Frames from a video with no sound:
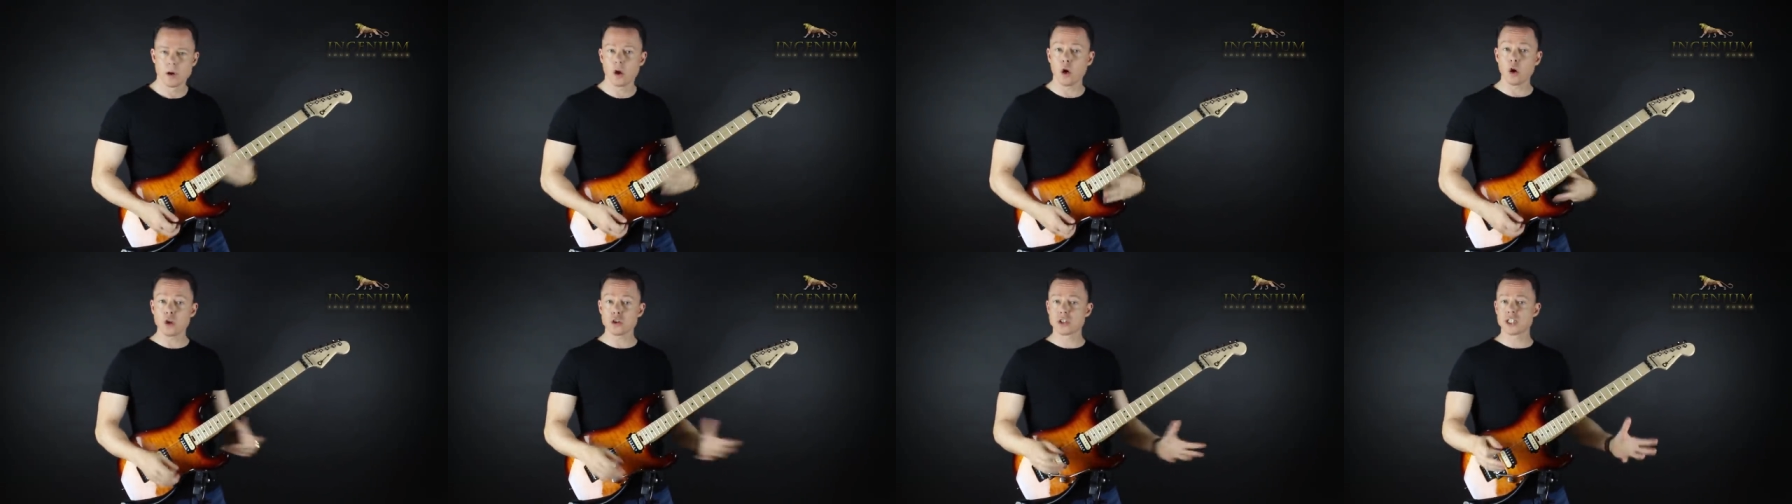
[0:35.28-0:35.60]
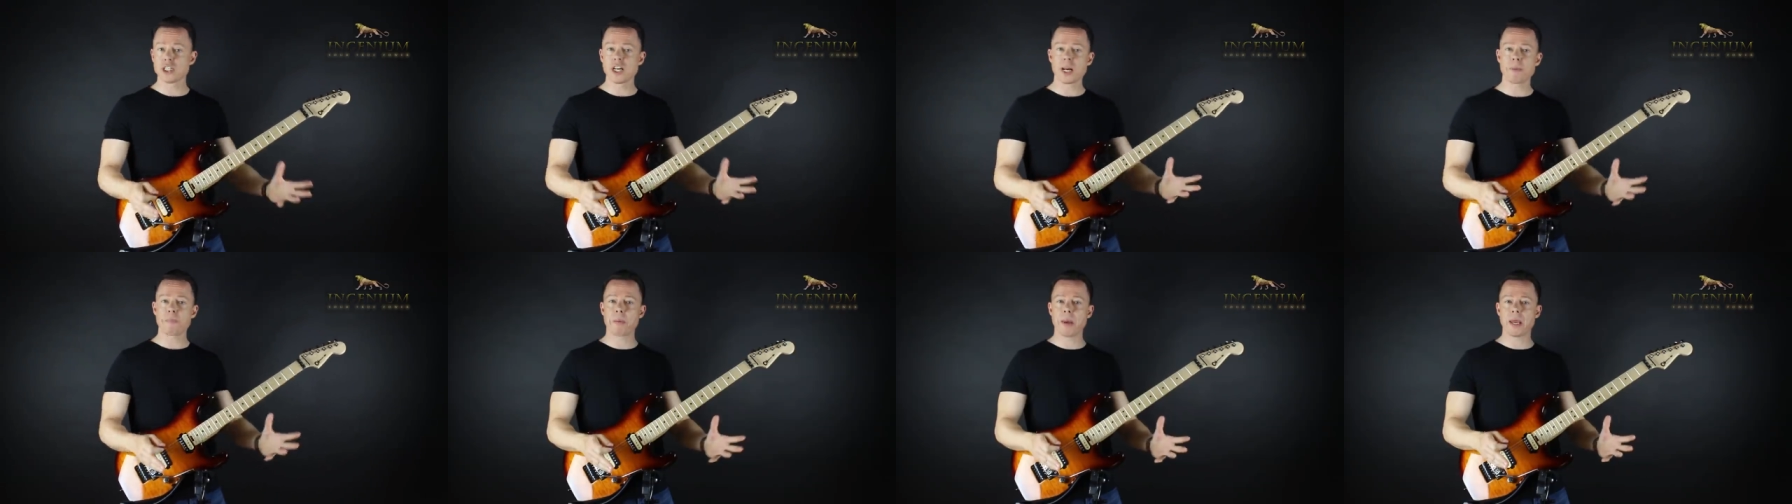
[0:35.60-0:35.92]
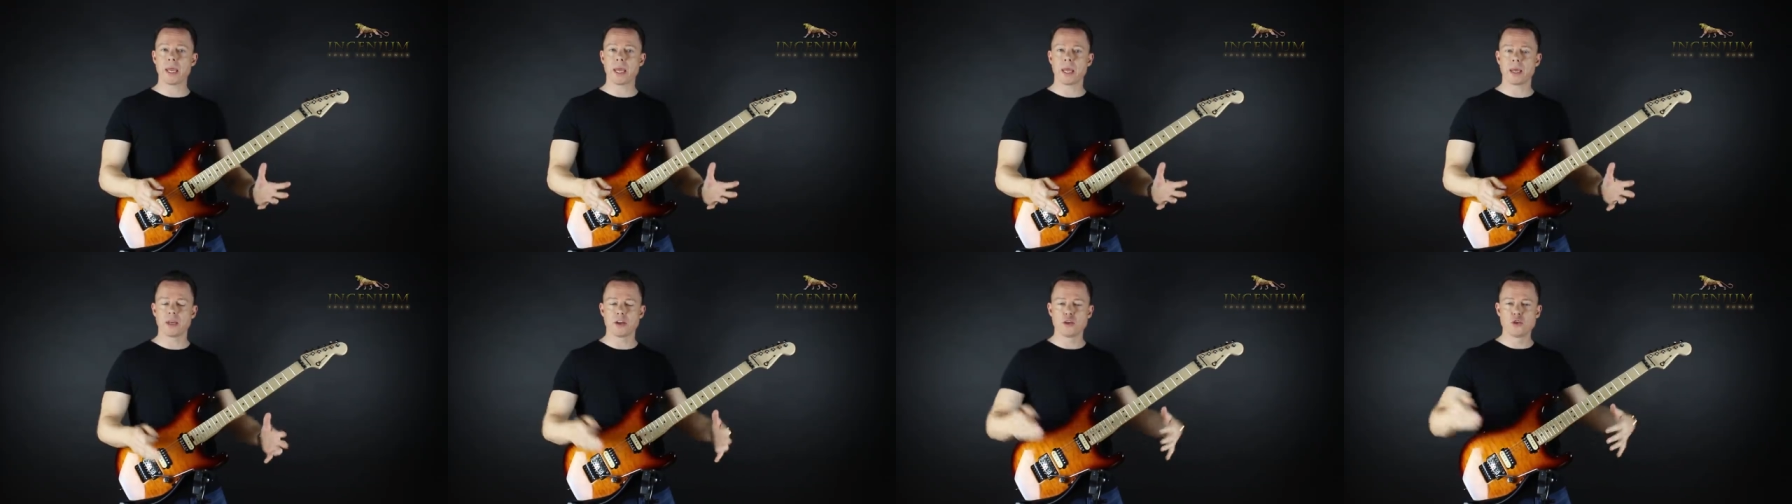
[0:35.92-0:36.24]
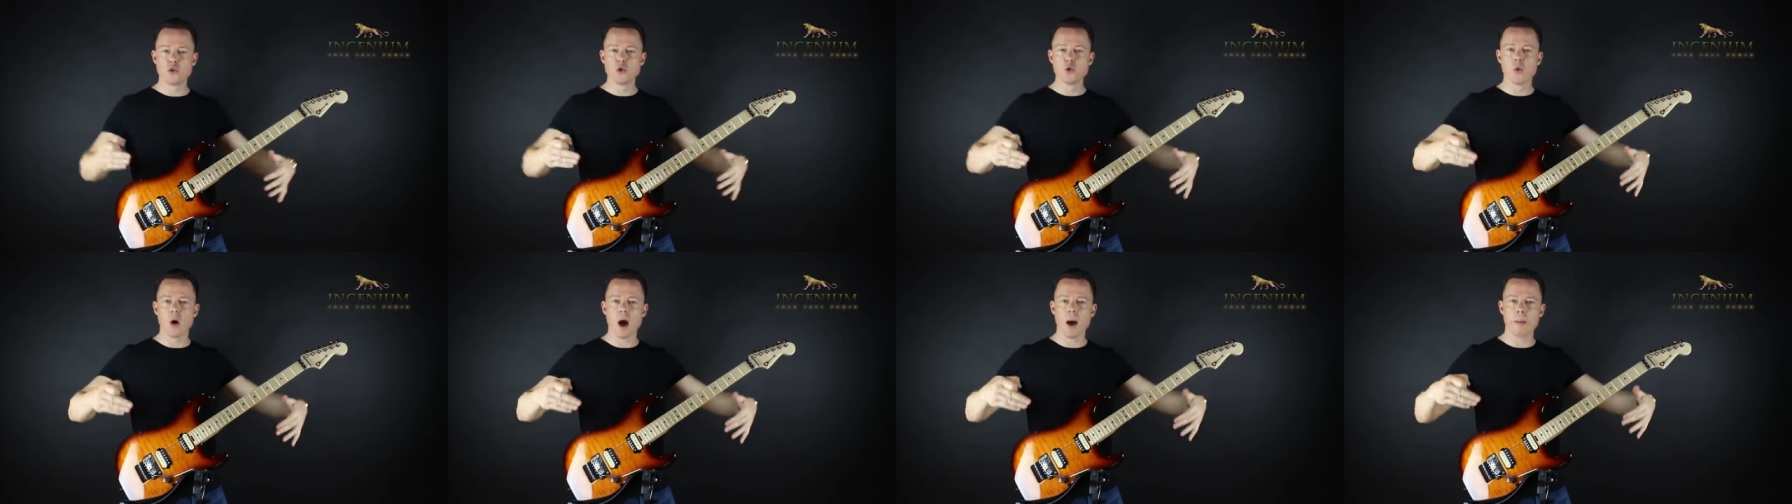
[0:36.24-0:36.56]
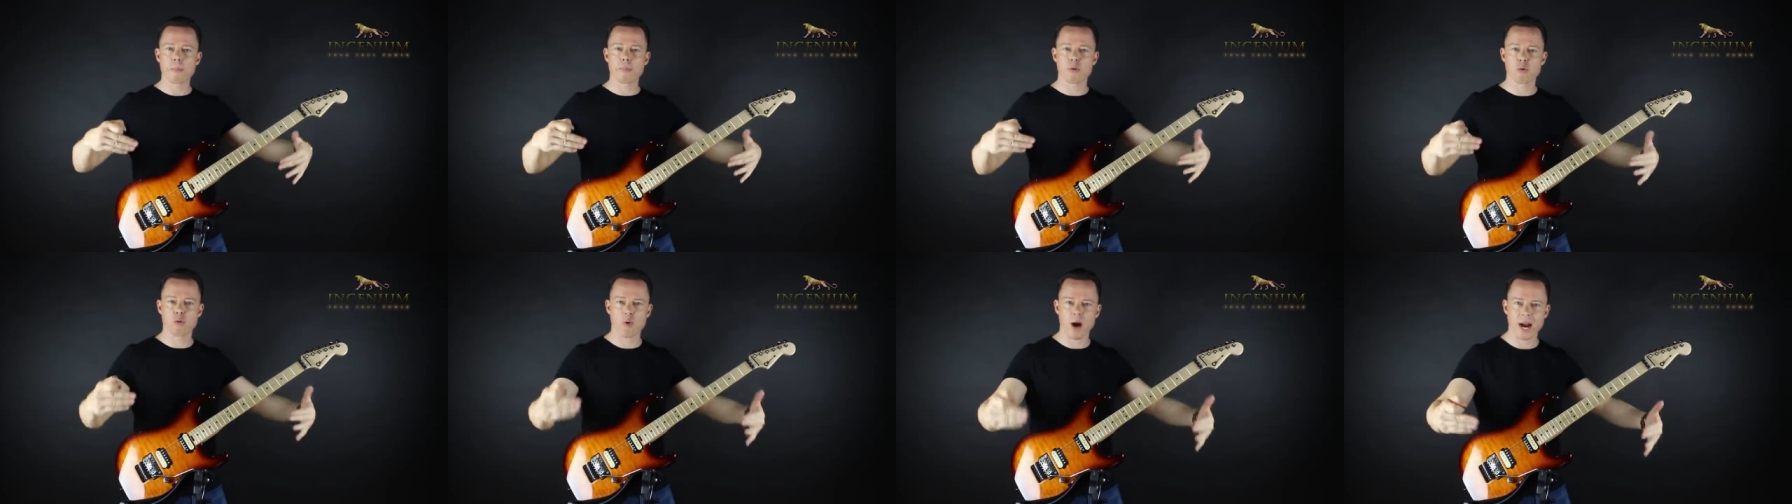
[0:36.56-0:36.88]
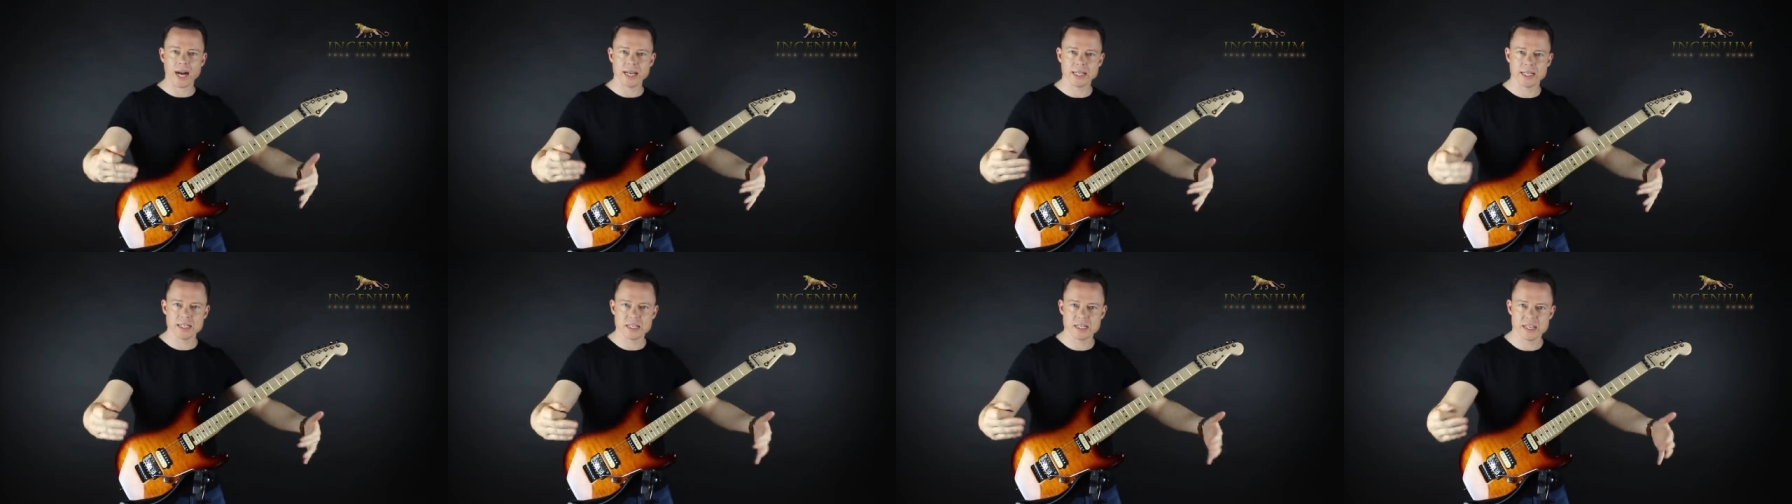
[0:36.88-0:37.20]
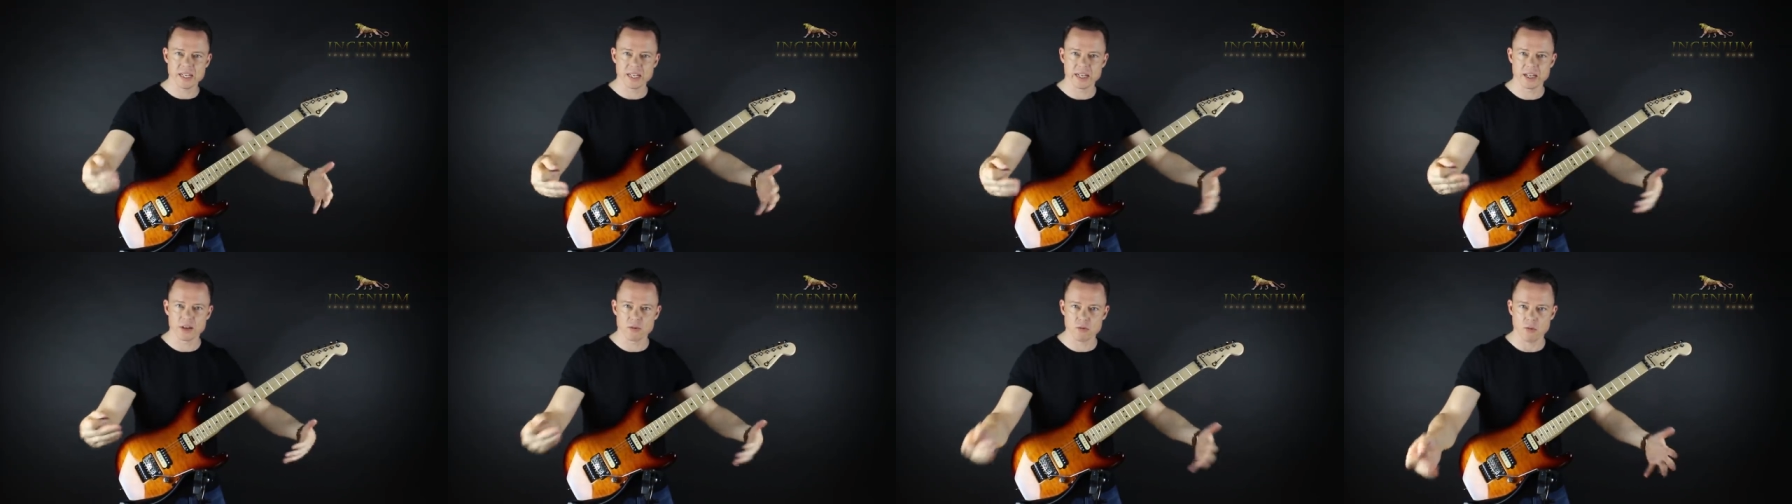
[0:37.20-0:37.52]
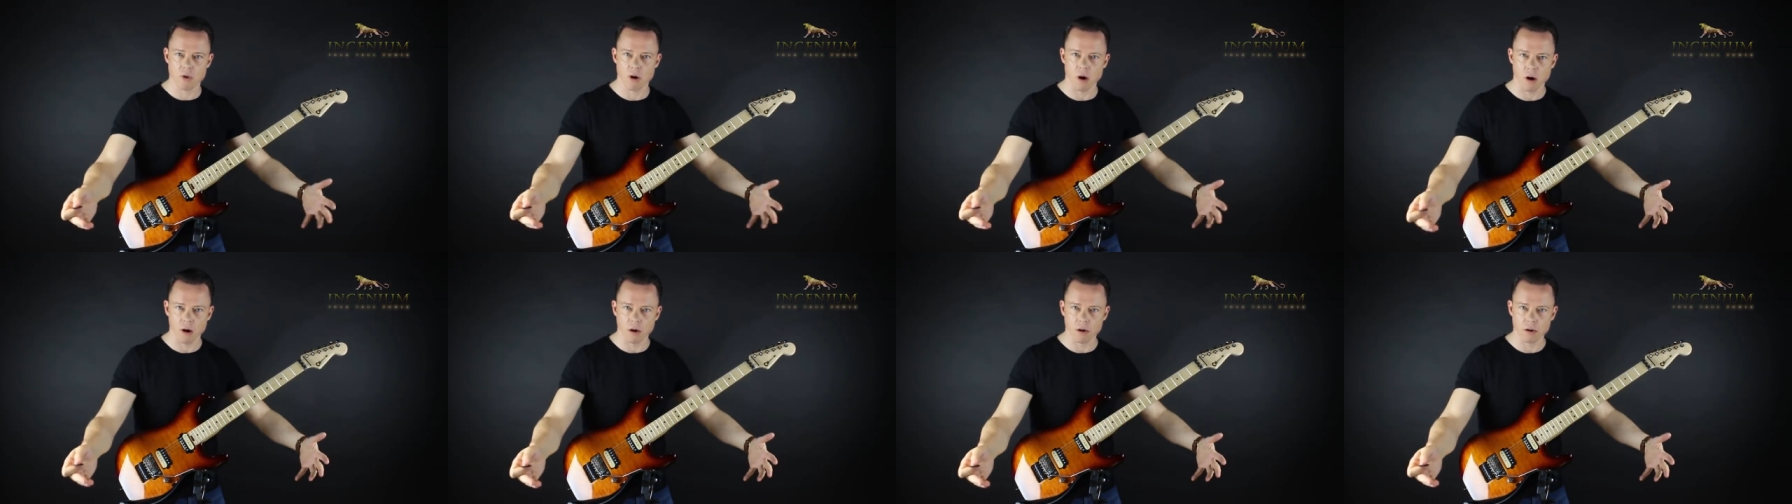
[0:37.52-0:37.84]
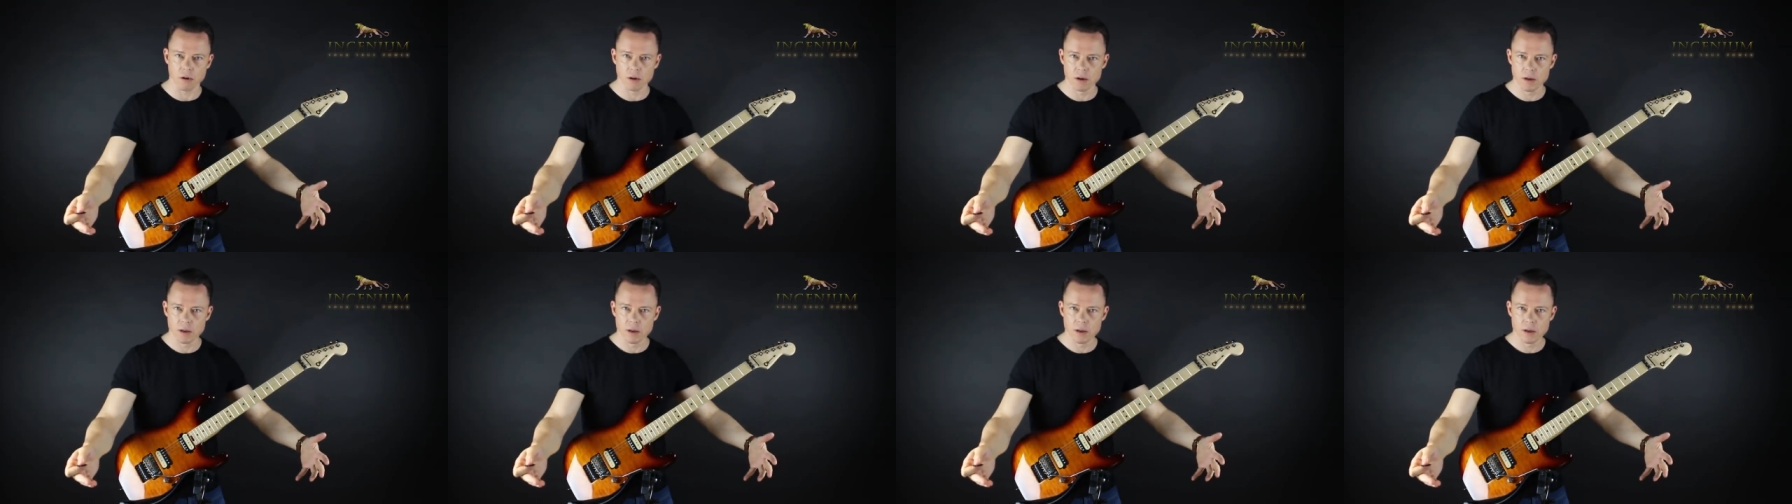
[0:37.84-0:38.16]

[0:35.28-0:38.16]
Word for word: Alternate picking, you are practicing it wrong.